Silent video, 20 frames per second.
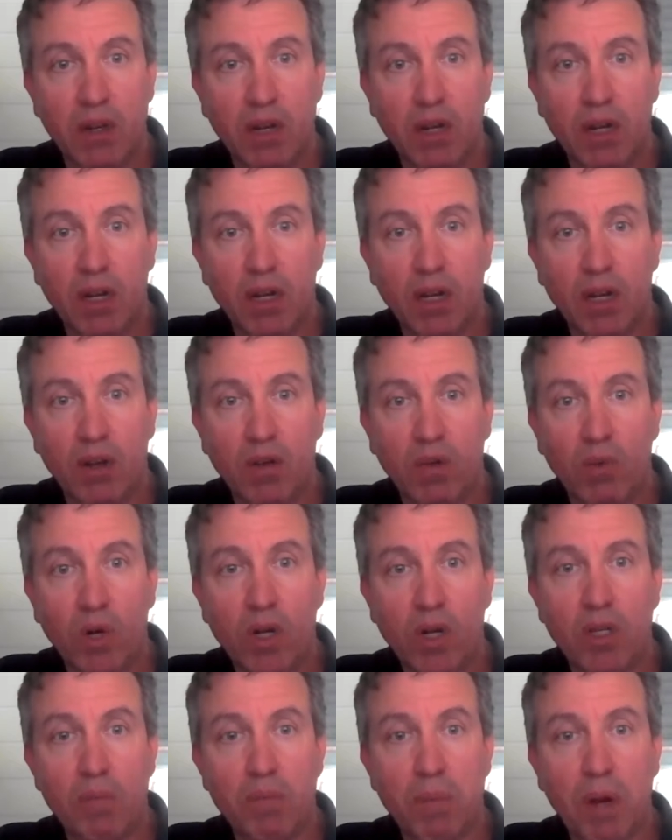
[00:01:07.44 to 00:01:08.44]

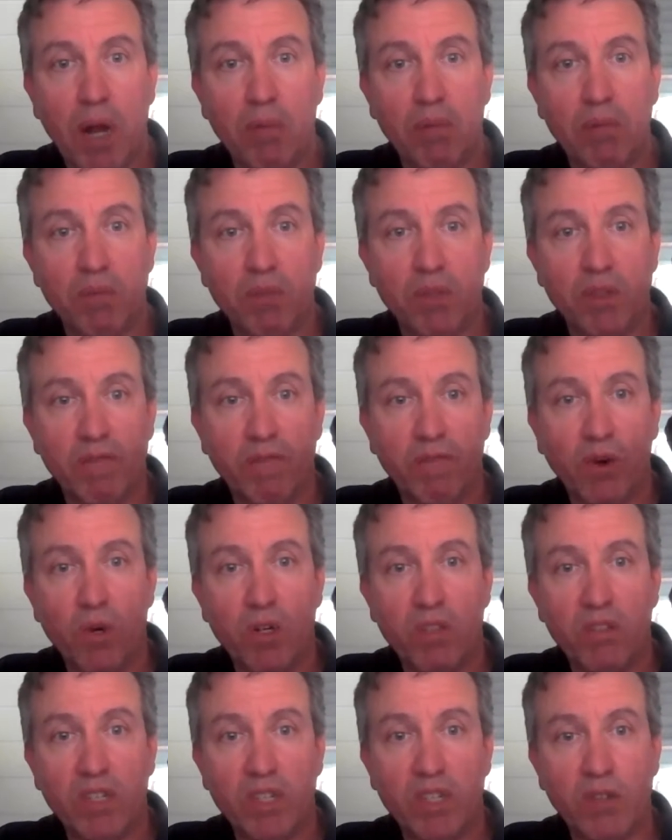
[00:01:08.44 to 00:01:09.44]
one of the problems with the
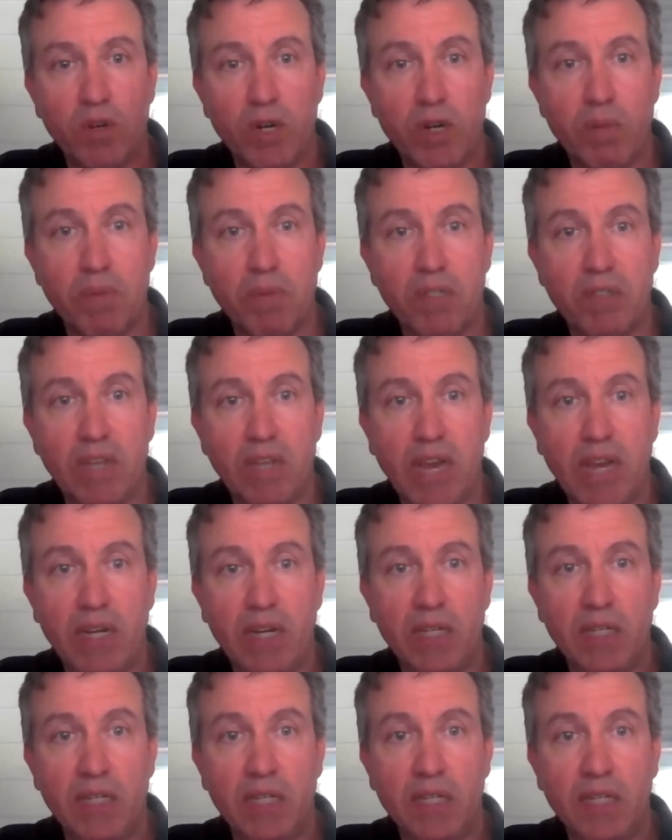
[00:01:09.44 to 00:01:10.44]
Photocy grip is
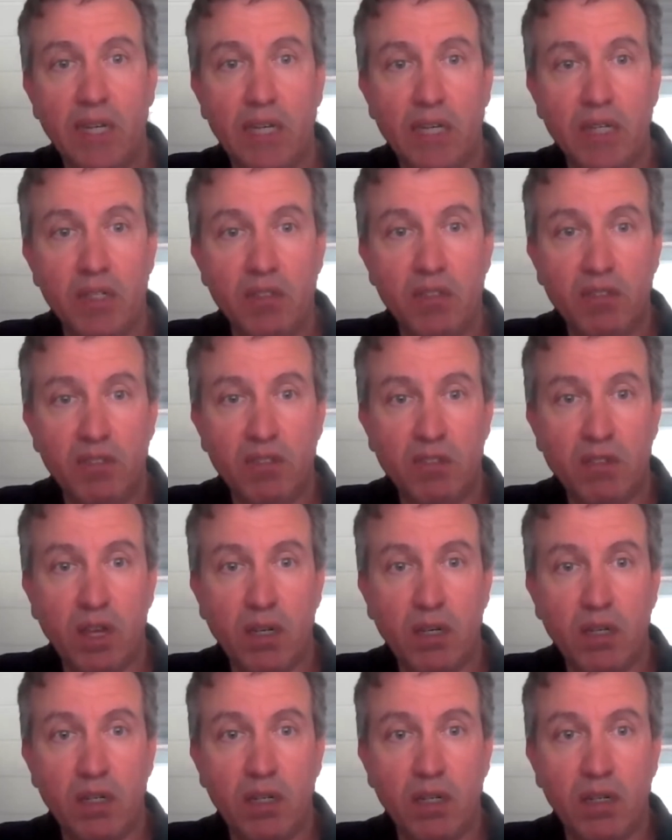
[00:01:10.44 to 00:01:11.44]
that it is
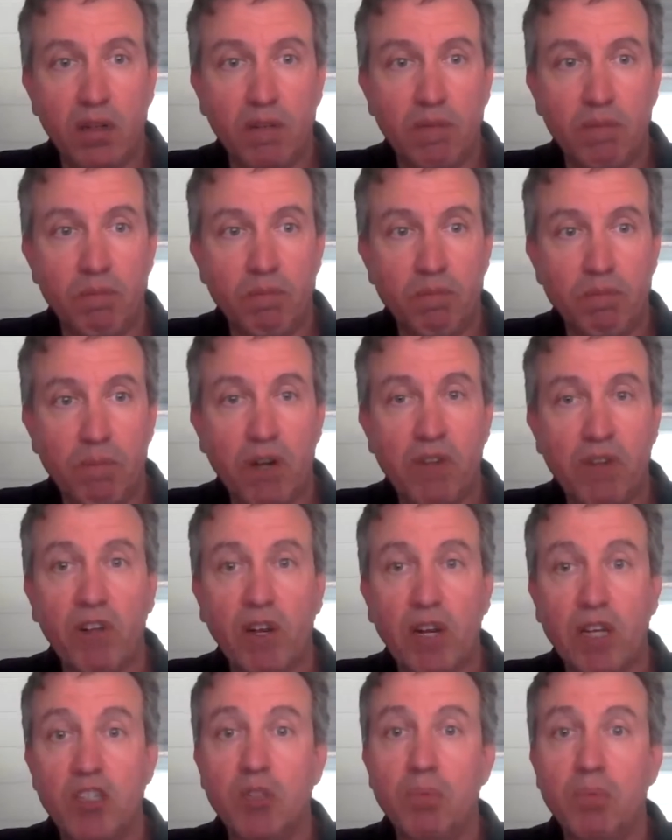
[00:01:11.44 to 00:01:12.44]

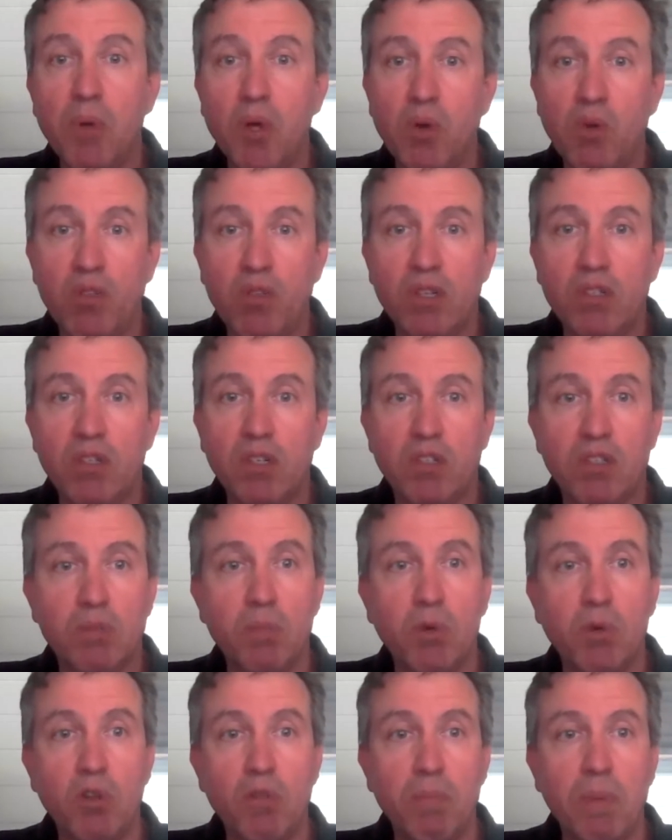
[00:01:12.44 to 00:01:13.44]
perfectly smooth. It's a
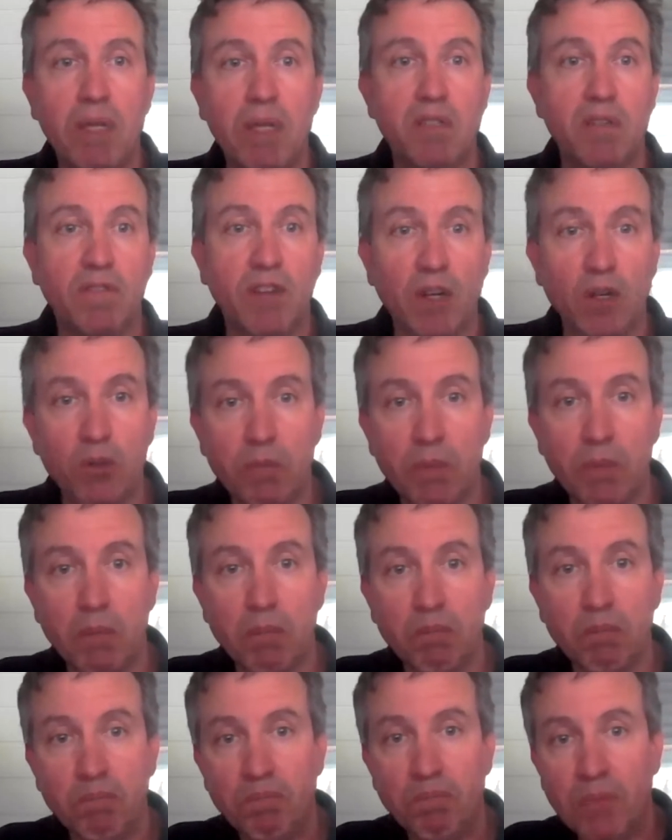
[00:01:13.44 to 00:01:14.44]
smooth piece of
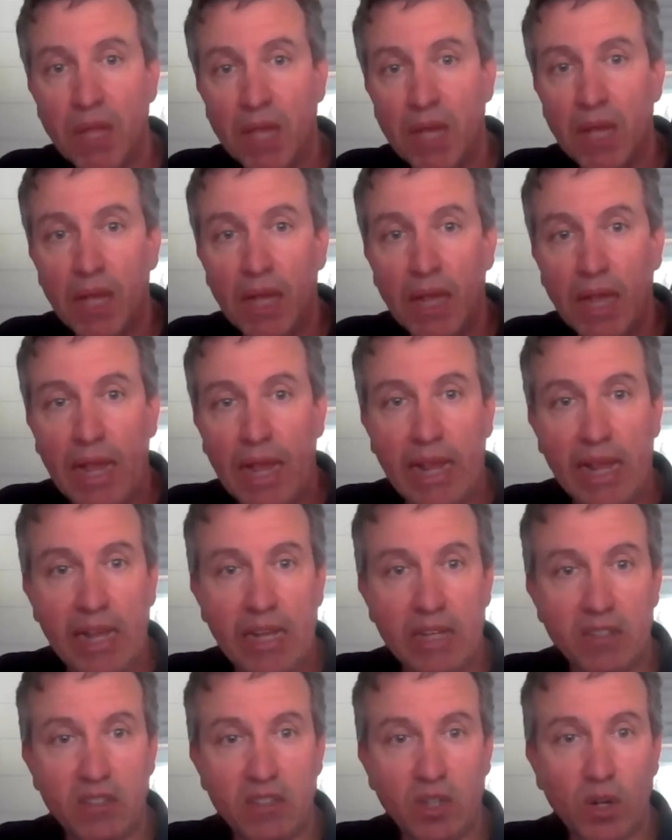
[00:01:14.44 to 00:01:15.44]
aluminum,
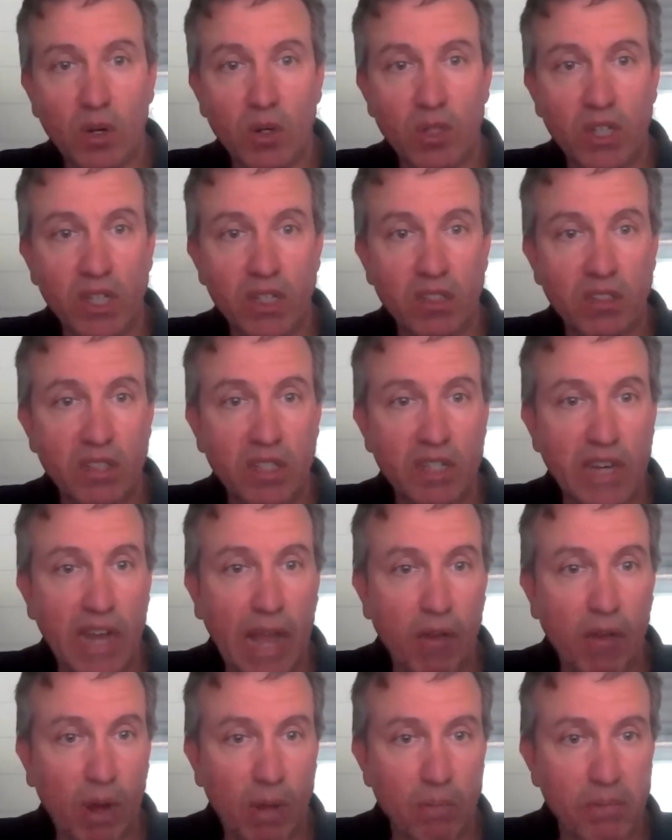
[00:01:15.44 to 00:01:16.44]
and so you can see
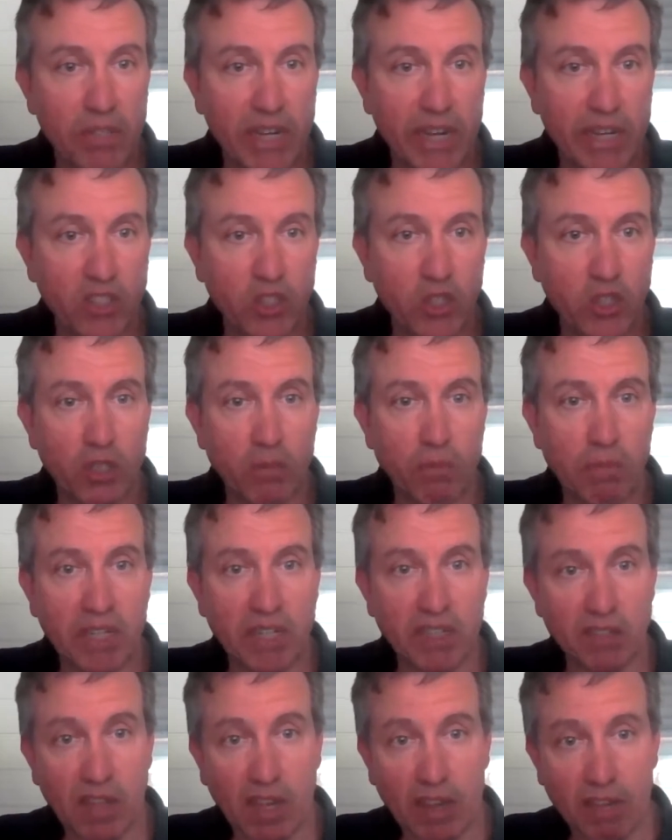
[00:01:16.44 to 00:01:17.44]
now I'm textured
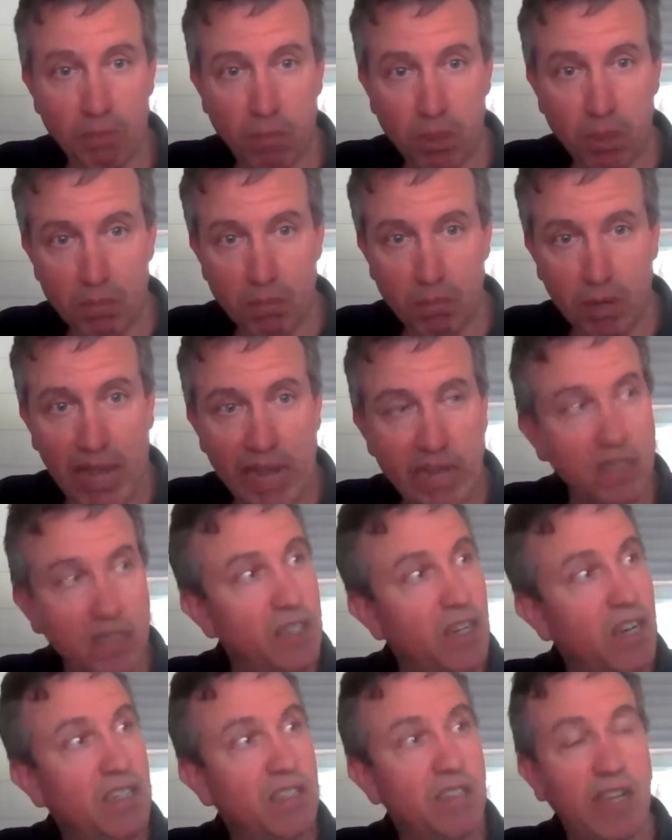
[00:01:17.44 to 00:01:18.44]
because I've put black
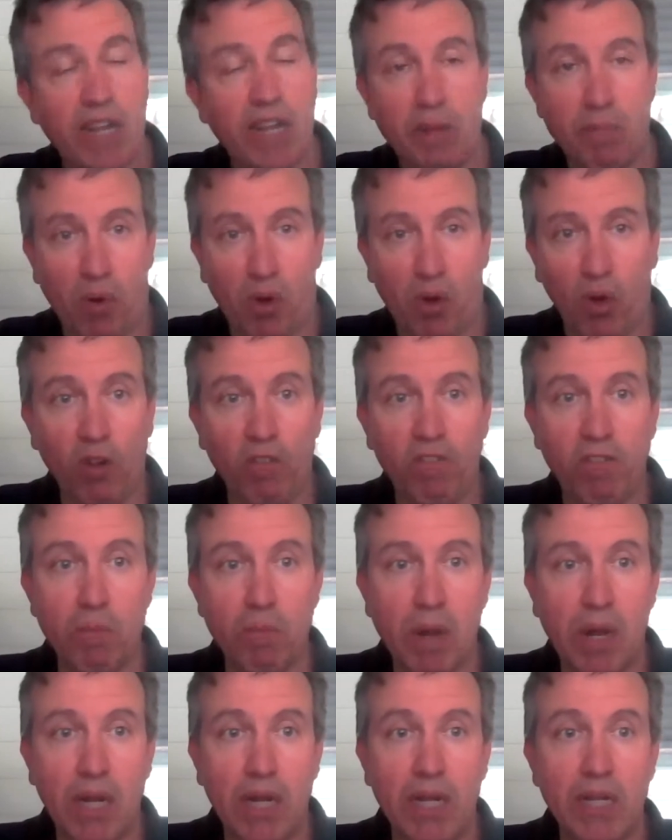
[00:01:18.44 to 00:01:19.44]
duct tape all over
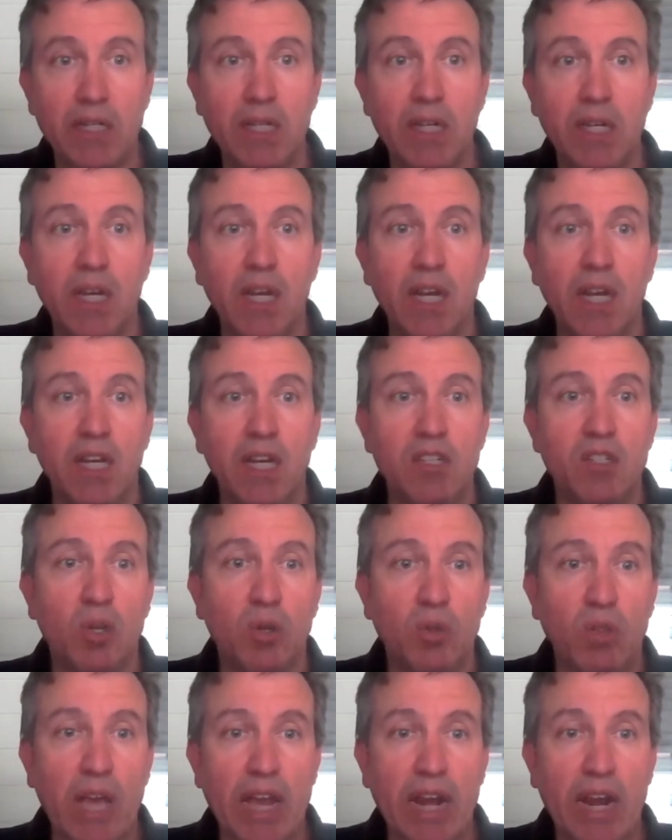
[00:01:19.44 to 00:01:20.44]
mine
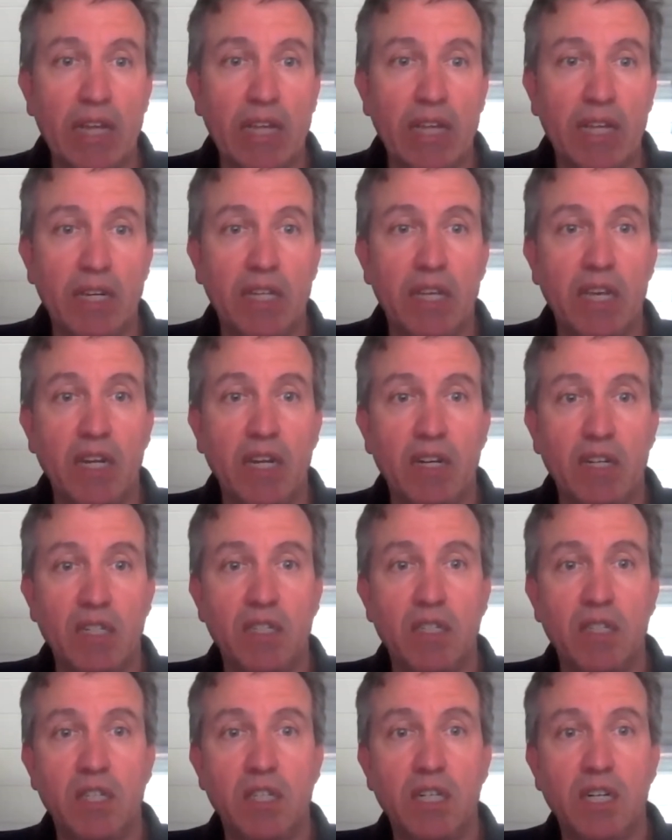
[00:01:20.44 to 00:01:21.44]
so that I can get a
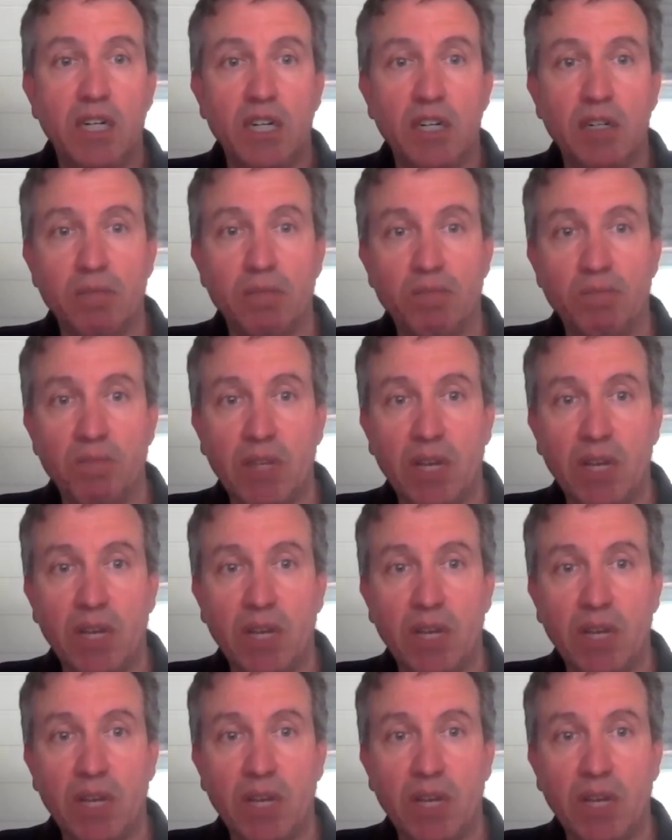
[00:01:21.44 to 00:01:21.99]
good uh,